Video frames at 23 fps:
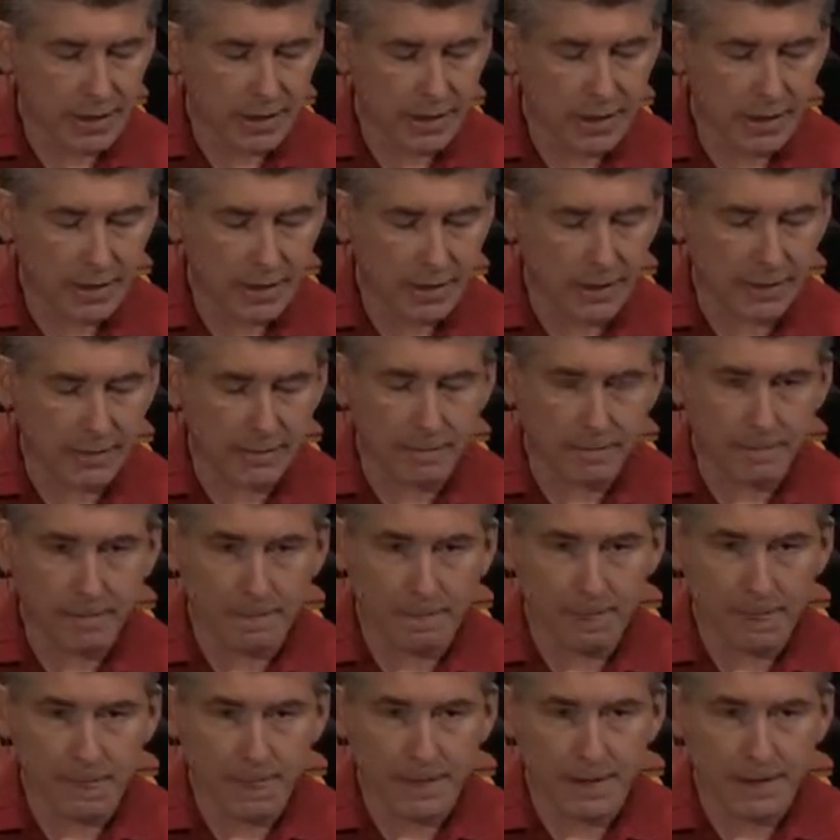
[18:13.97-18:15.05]
Um,
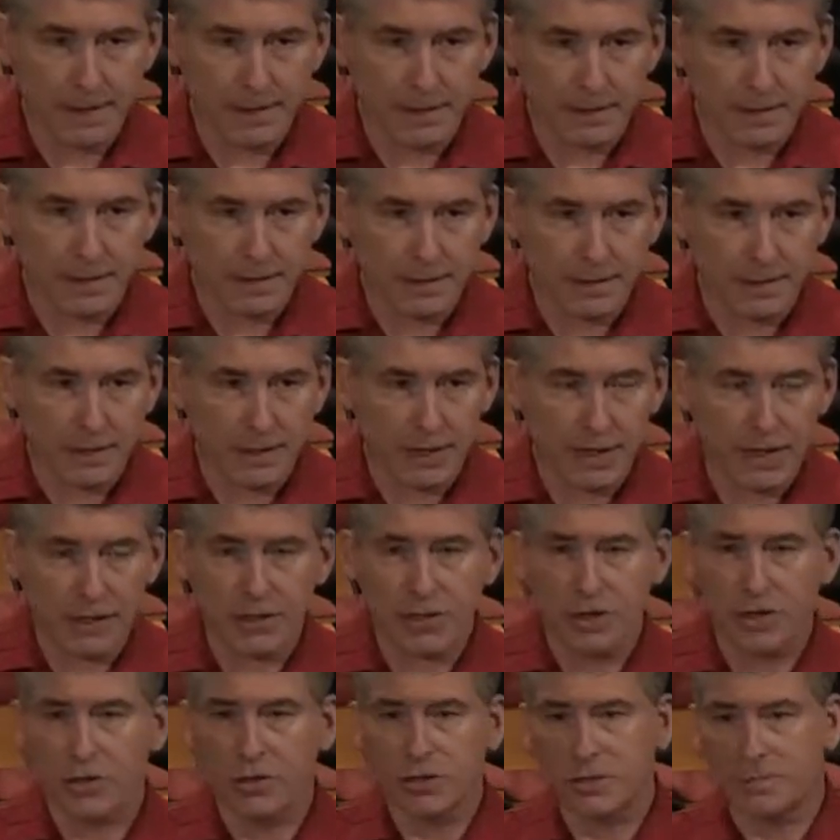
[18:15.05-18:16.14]
in
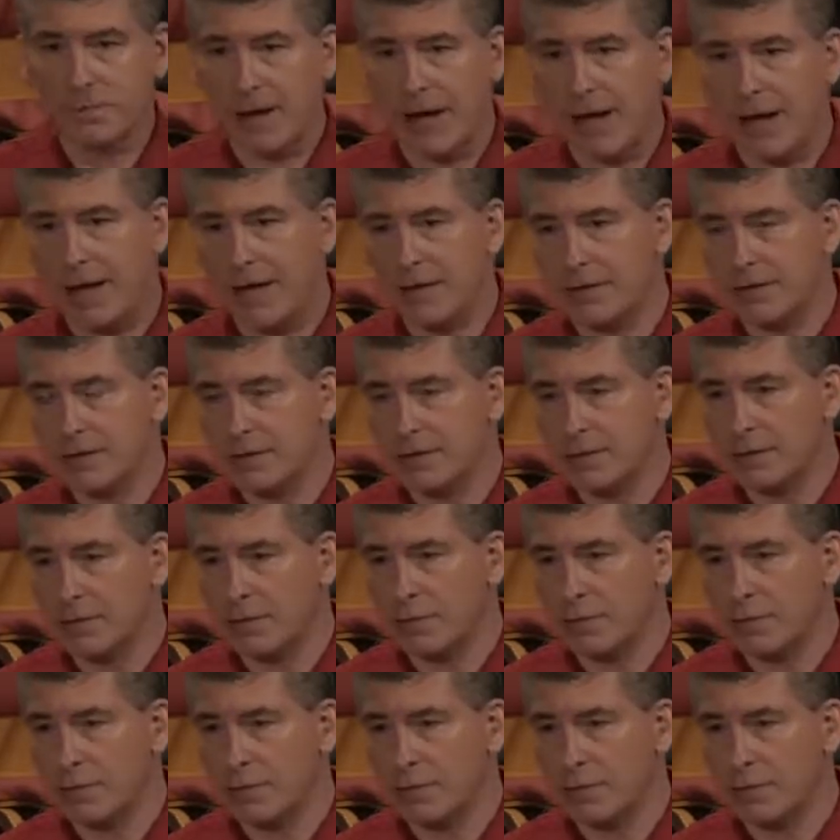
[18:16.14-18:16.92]
years past,